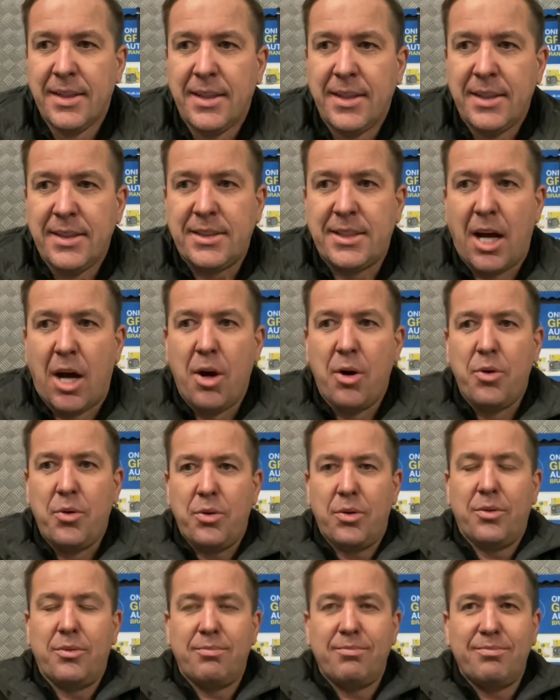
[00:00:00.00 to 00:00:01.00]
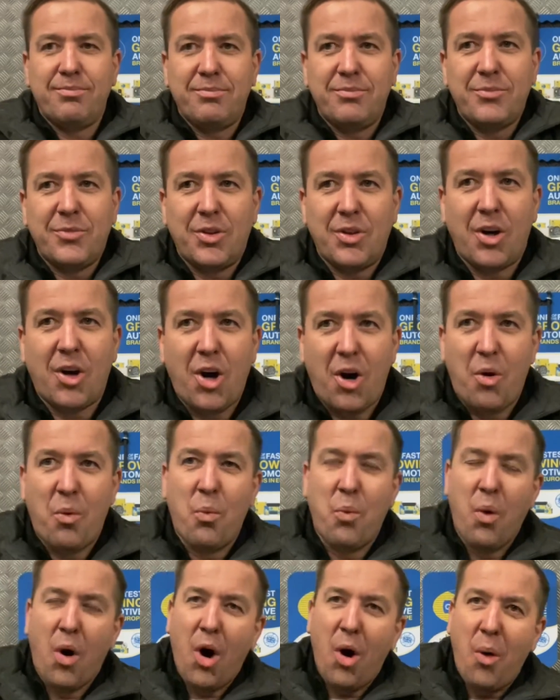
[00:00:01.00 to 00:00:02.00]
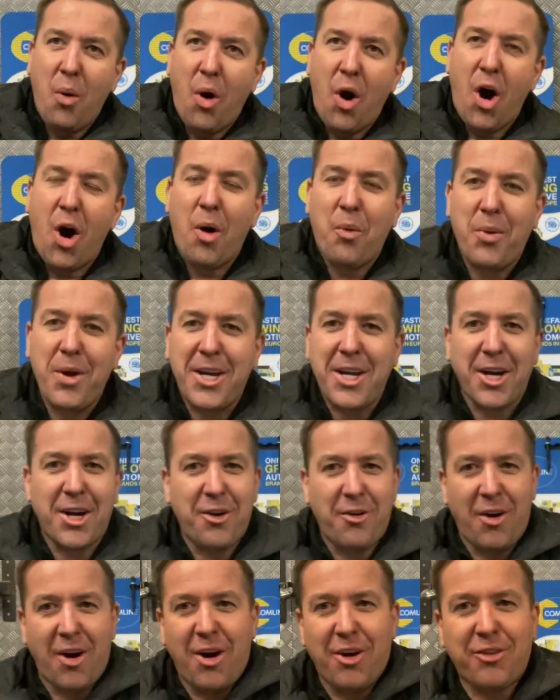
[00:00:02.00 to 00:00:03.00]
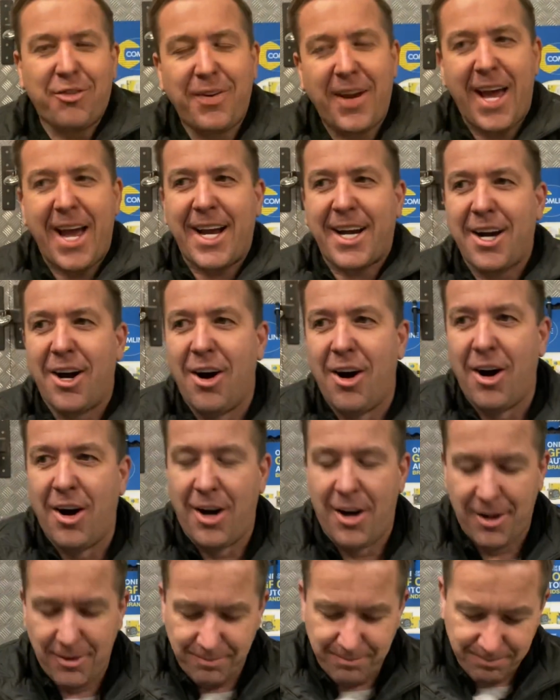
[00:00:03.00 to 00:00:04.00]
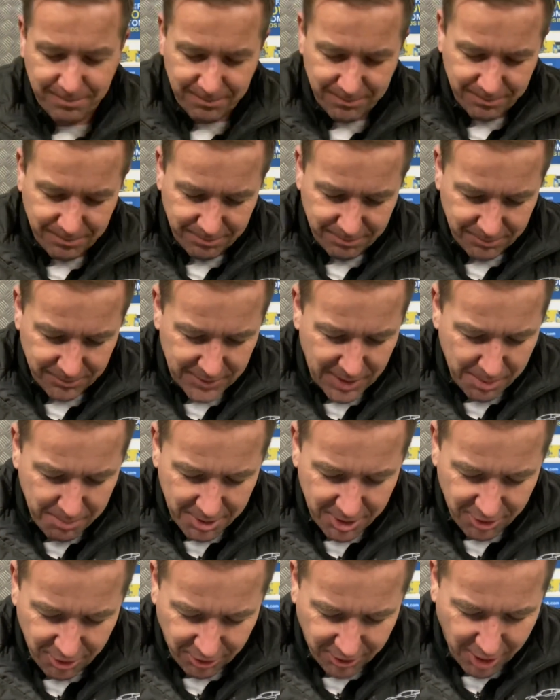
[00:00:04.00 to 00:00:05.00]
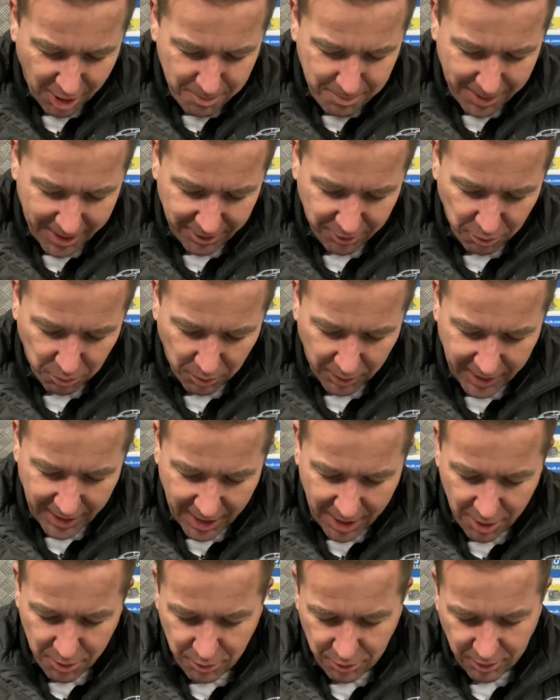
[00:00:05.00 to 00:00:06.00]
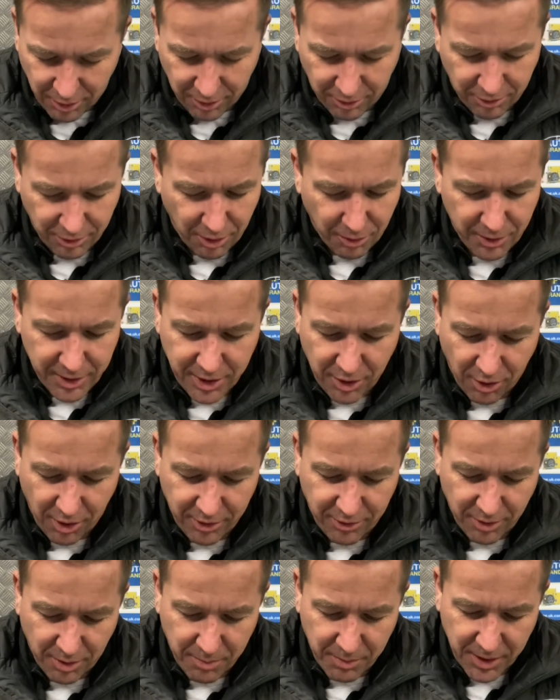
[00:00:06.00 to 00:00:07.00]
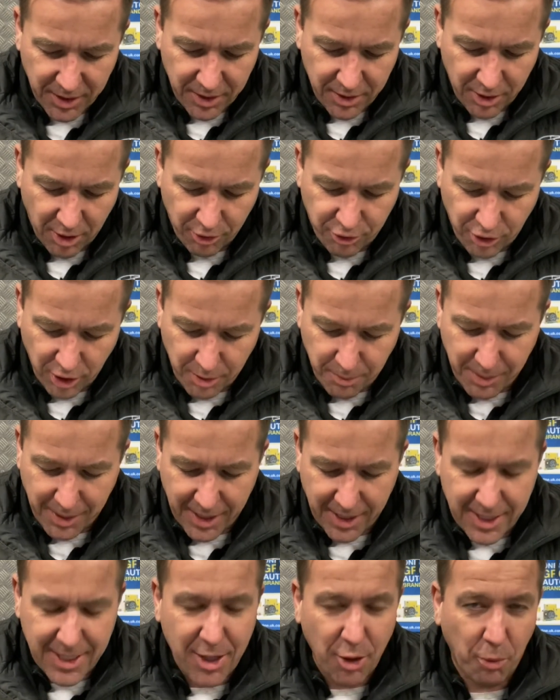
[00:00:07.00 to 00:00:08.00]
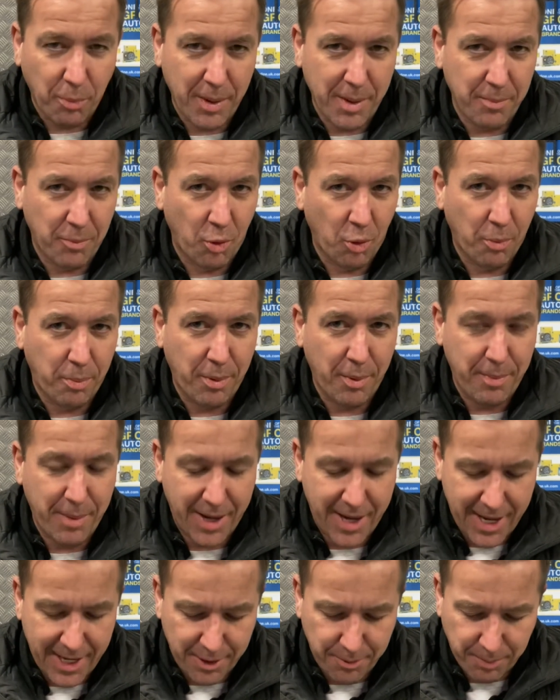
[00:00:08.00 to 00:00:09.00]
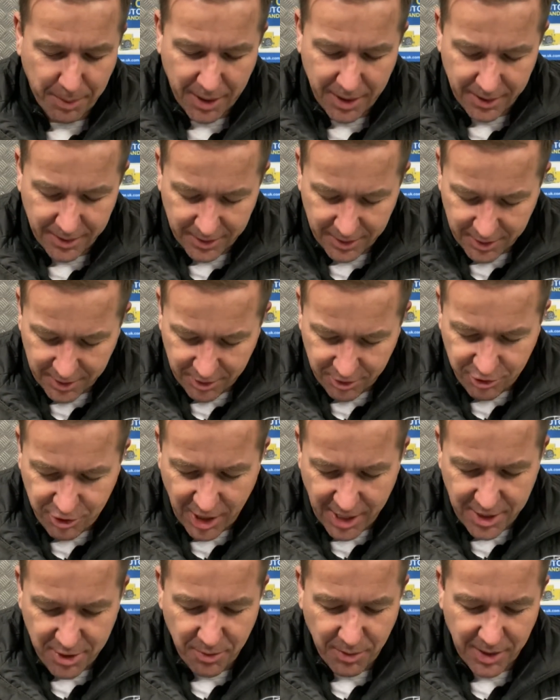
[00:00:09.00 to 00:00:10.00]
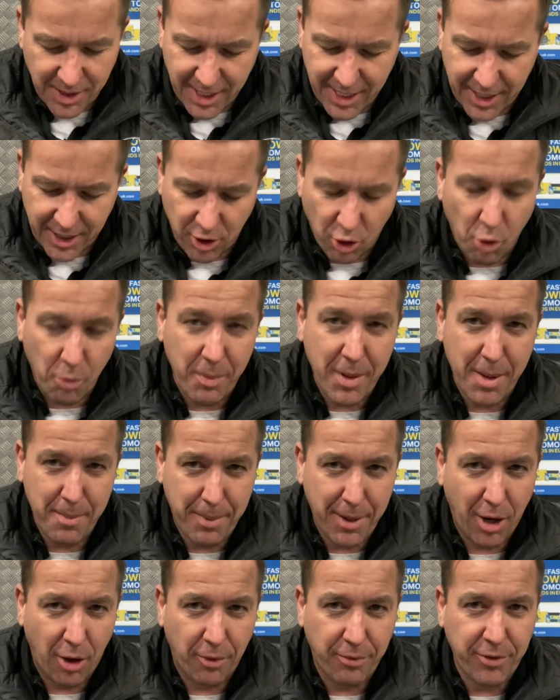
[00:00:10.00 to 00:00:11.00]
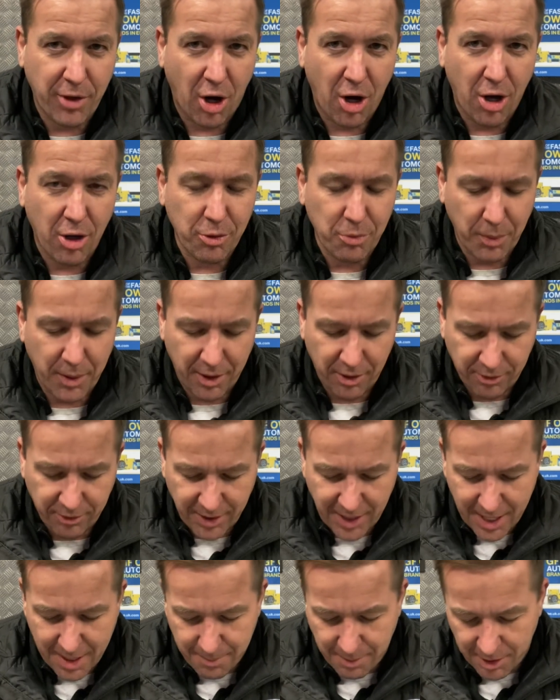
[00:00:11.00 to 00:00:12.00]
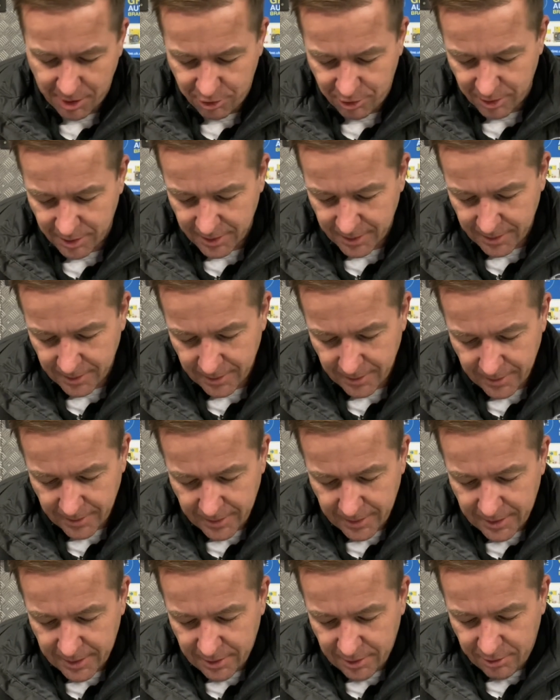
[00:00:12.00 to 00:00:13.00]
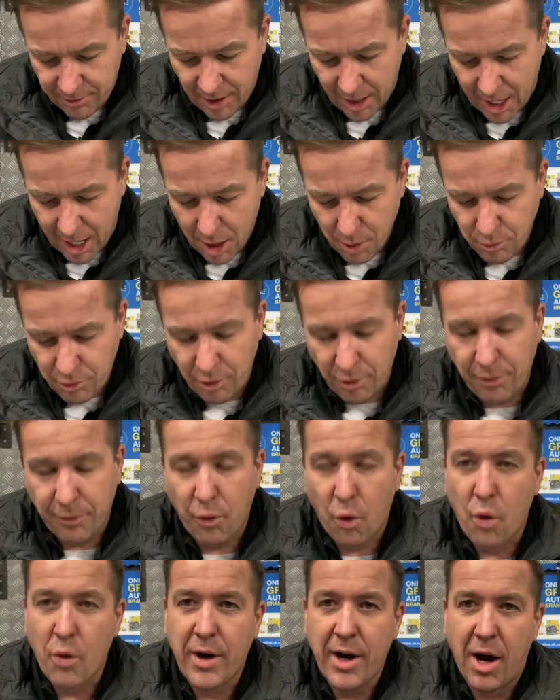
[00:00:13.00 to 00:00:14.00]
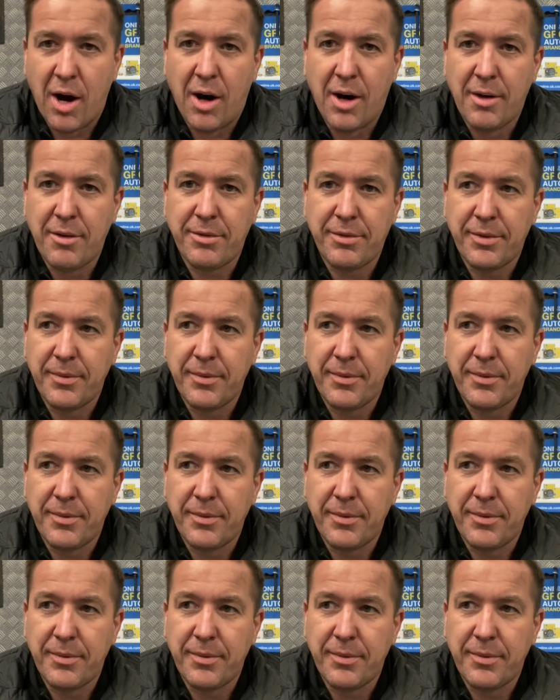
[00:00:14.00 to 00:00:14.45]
So what are we going to ask for that car? Let me just go back to what it owes us. Sorry, guys, I should have been a little bit more prepared, but genuinely, it caught me a bit off guard when I see how much. So it owes us 4.5.